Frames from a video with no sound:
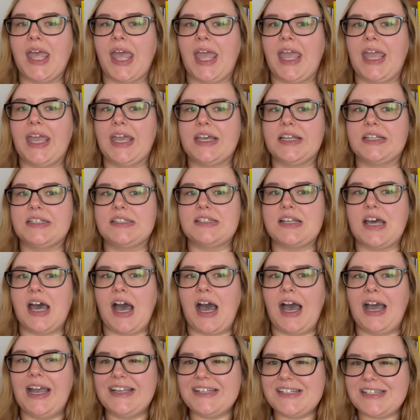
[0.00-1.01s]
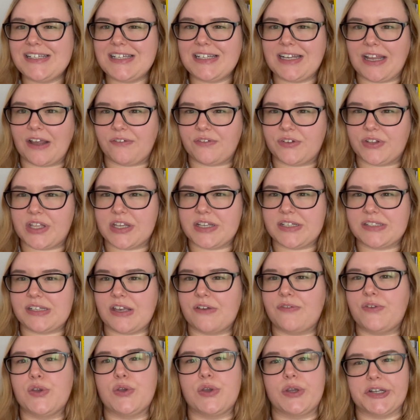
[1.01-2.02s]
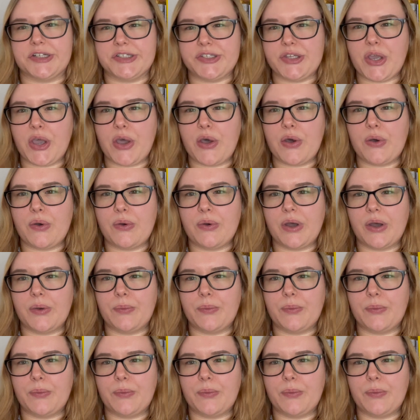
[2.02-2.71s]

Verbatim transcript: and I DNF'd this a few years ago